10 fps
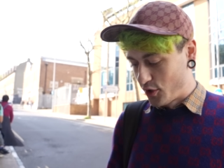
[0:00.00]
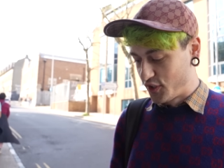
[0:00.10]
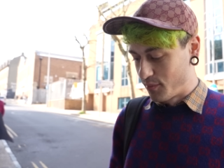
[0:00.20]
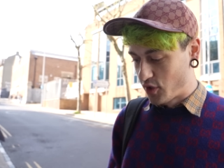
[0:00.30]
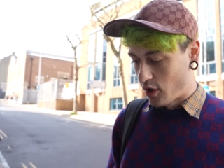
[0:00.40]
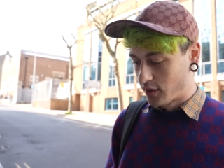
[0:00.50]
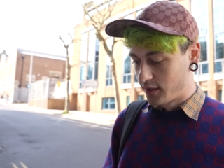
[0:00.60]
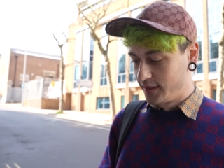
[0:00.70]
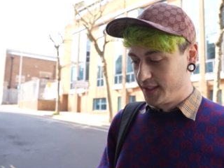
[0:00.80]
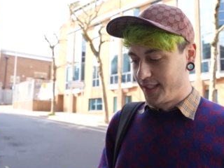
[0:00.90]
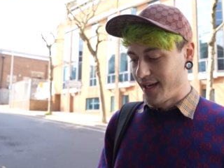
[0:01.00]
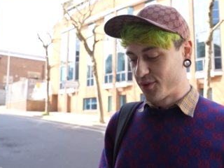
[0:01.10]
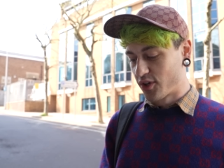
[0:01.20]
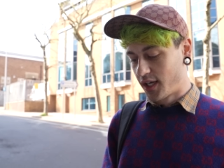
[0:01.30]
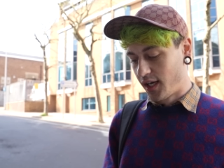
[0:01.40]
on some dog, yeah, I'm
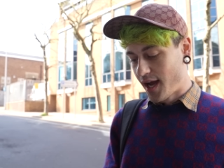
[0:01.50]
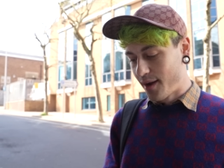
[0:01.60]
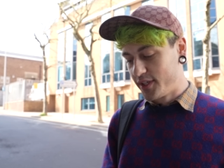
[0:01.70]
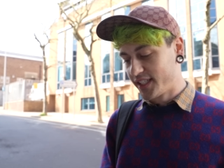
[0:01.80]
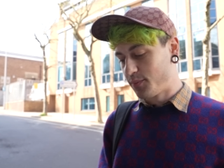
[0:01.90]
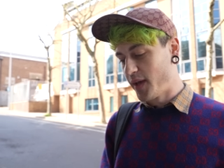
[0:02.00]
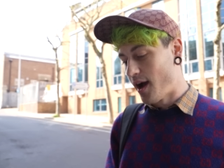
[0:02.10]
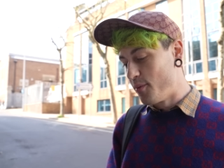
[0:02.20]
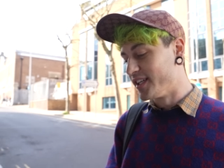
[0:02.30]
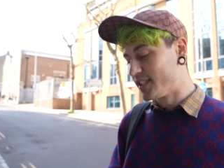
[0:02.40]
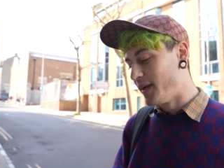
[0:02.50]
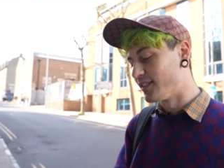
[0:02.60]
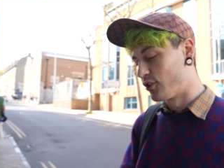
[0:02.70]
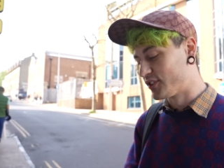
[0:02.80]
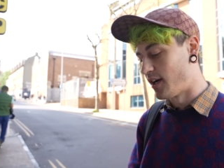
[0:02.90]
not gonna lie, I would expect, I would
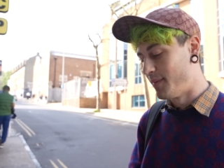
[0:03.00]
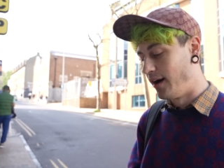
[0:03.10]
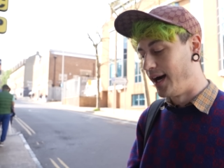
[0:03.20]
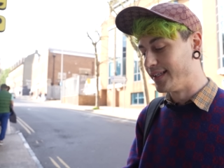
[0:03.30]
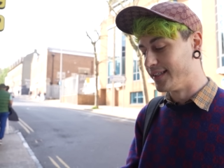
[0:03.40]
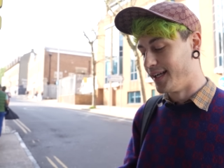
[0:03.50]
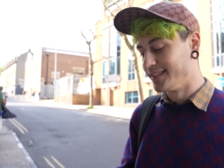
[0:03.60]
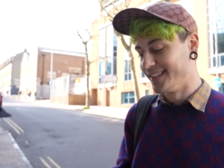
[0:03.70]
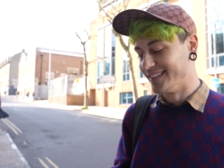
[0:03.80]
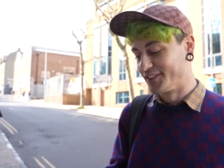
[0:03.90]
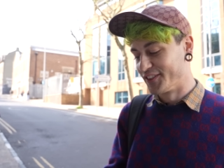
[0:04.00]
expect dog to come out higher than nineteen,